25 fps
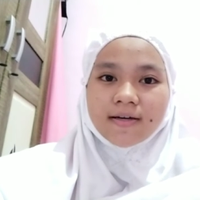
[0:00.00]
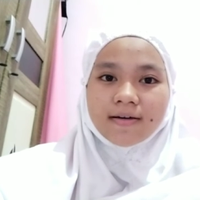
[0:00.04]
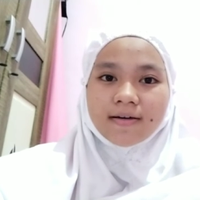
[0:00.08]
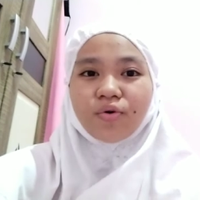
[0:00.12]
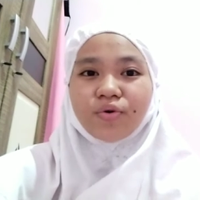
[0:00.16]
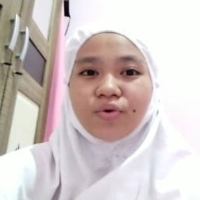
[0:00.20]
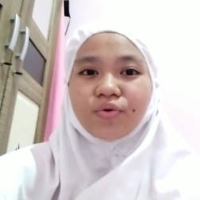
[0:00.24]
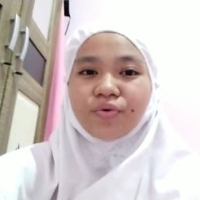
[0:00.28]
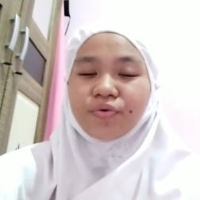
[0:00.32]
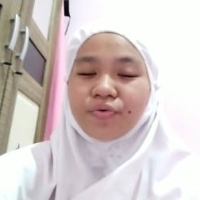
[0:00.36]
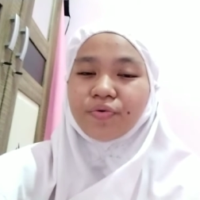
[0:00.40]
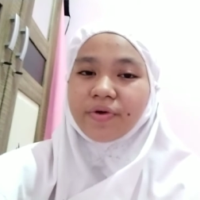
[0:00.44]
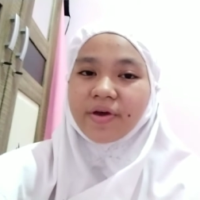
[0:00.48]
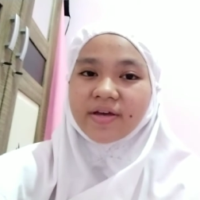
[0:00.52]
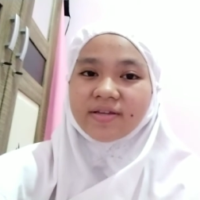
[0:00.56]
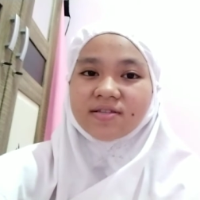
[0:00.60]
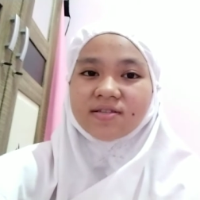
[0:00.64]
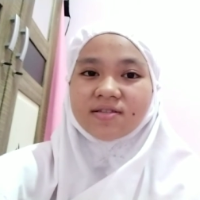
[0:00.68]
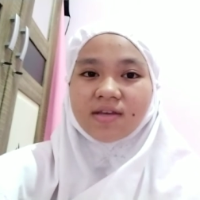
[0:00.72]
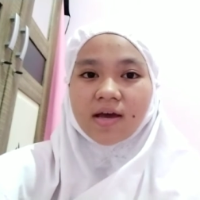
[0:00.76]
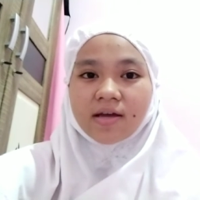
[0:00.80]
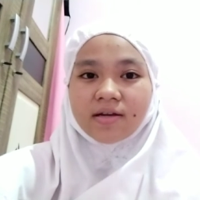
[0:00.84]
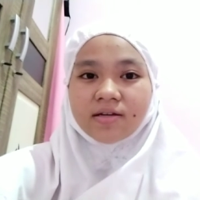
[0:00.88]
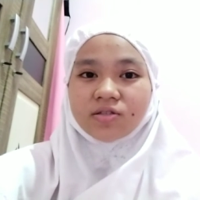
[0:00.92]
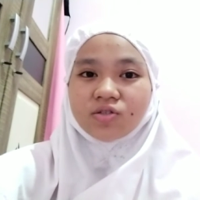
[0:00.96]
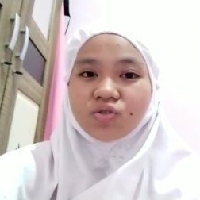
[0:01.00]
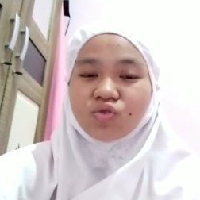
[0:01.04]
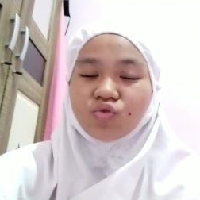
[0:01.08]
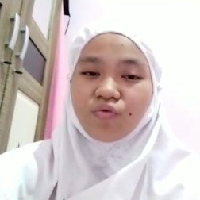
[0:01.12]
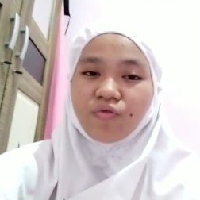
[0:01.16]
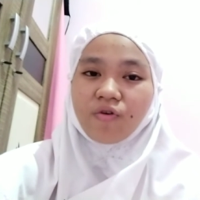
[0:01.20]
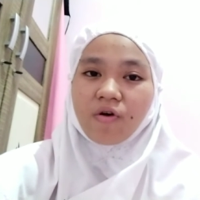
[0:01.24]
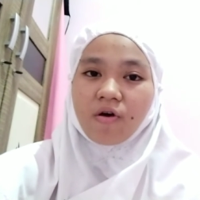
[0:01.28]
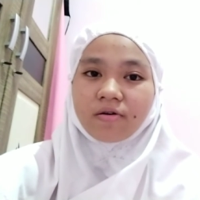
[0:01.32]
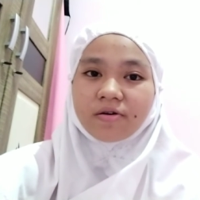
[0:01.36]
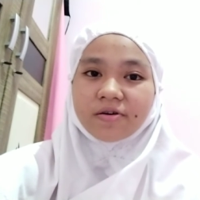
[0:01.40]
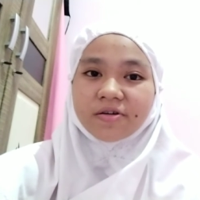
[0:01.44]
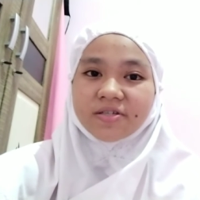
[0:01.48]
How do you get students to
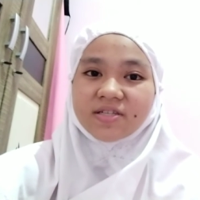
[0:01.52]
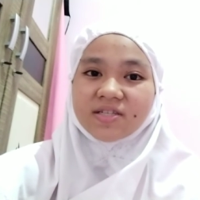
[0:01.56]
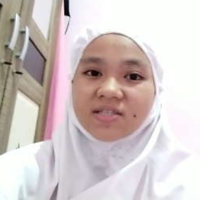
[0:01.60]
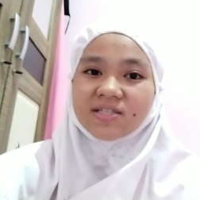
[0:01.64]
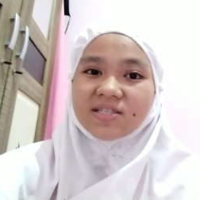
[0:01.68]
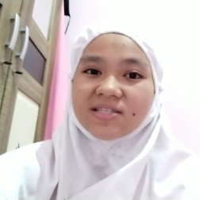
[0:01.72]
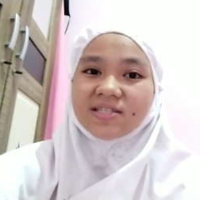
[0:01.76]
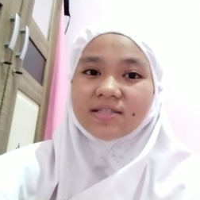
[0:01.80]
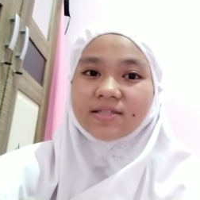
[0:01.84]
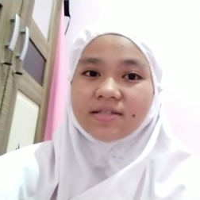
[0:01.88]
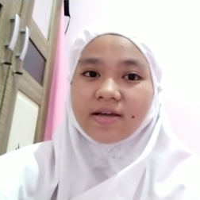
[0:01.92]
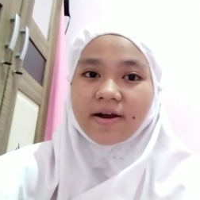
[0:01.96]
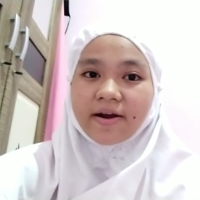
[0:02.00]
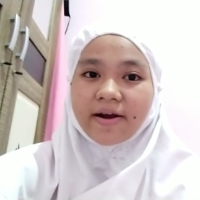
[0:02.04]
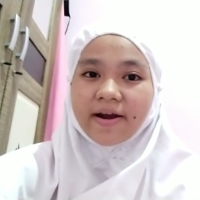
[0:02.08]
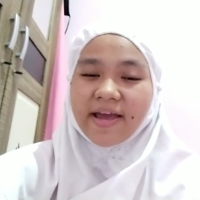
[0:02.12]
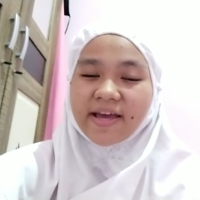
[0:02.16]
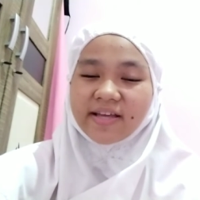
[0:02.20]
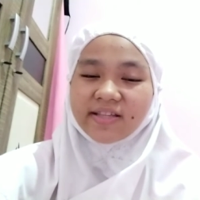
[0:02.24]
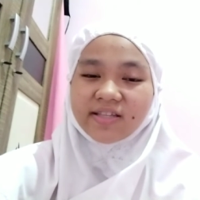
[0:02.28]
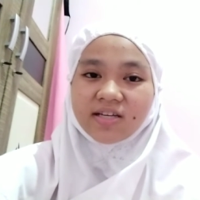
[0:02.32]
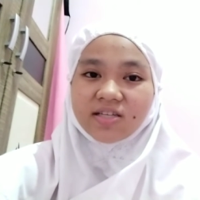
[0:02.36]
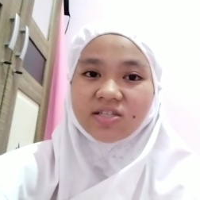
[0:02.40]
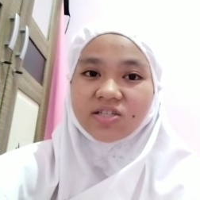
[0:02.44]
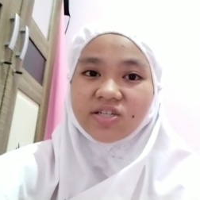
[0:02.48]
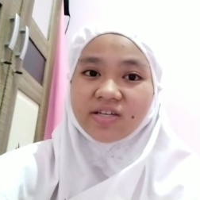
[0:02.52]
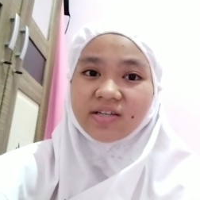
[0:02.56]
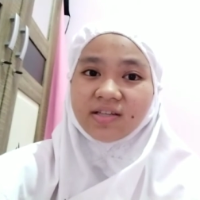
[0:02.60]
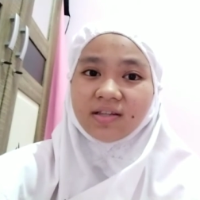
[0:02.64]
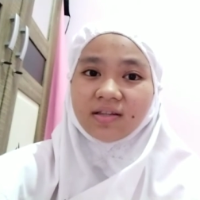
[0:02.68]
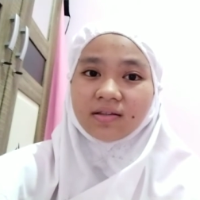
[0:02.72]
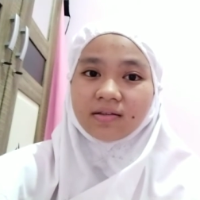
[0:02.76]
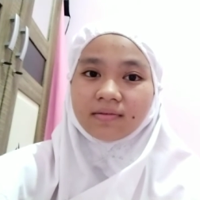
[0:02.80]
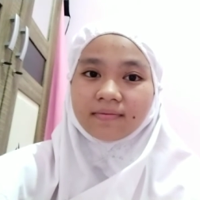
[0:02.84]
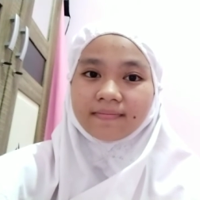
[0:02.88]
focus their attention?